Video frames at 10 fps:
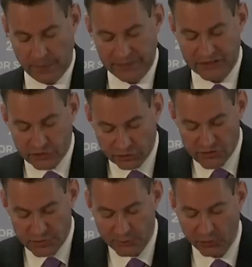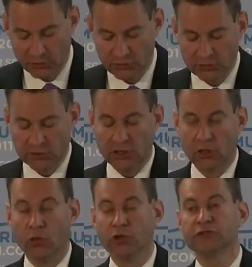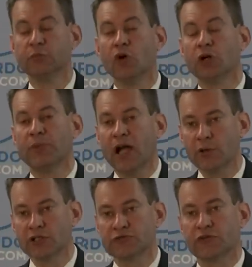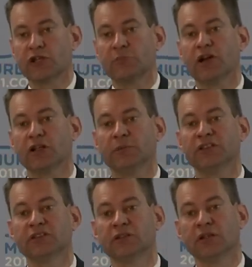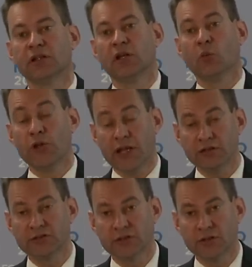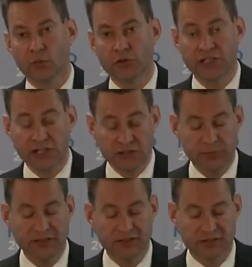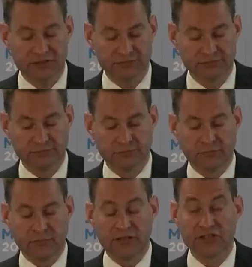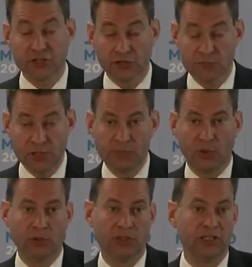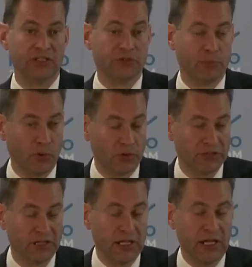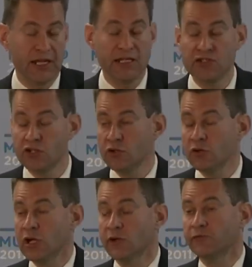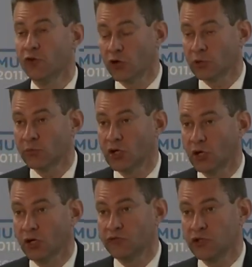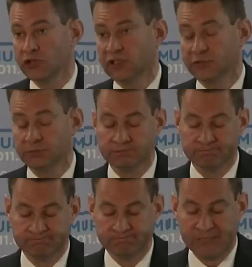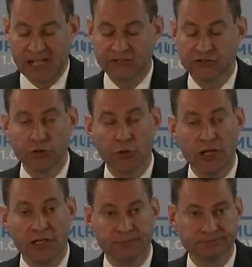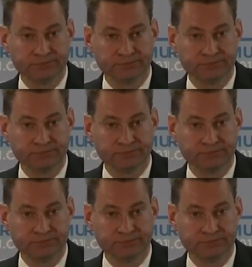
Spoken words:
The Scottish people want more powers for their parliament without wanting independence. The Scottish people support a new form of unionism, and so do I.